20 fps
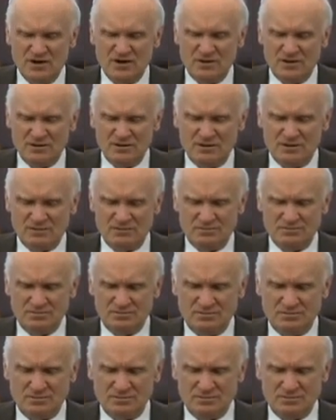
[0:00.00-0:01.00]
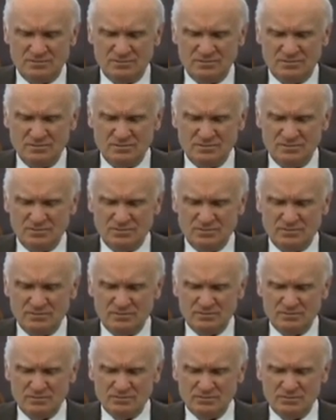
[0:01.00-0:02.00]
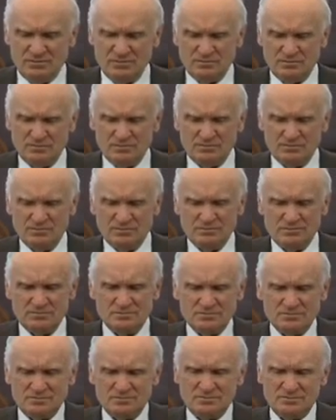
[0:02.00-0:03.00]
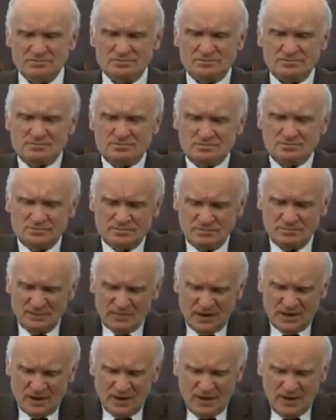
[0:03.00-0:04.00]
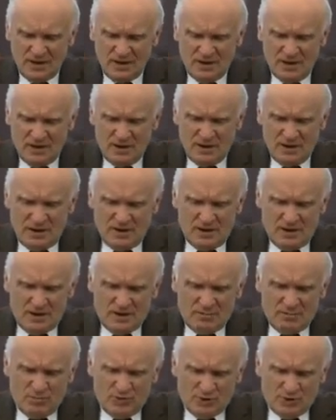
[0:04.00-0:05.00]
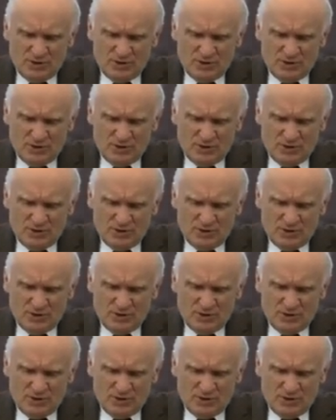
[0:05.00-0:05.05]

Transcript: see and become aware of my sinfulness more and more,